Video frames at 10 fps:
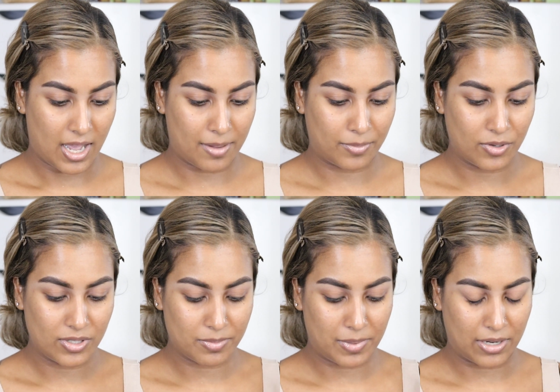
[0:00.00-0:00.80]
I'm
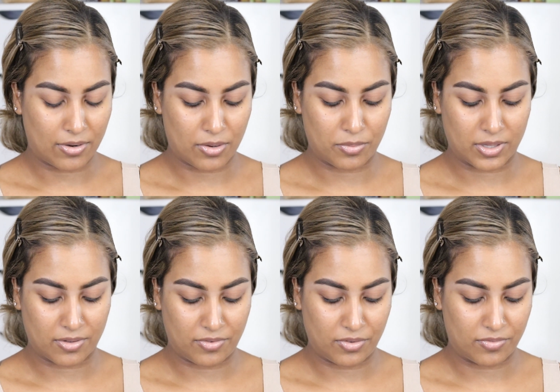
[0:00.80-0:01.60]
going to play around with
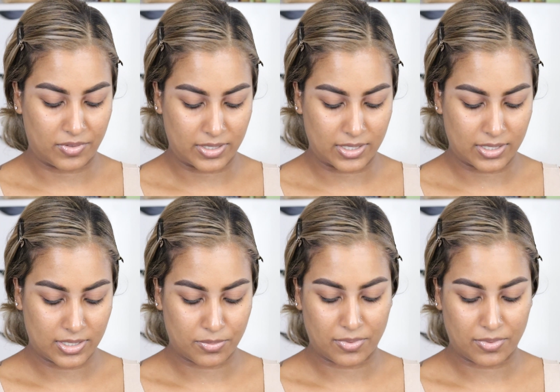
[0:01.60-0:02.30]
a few filters.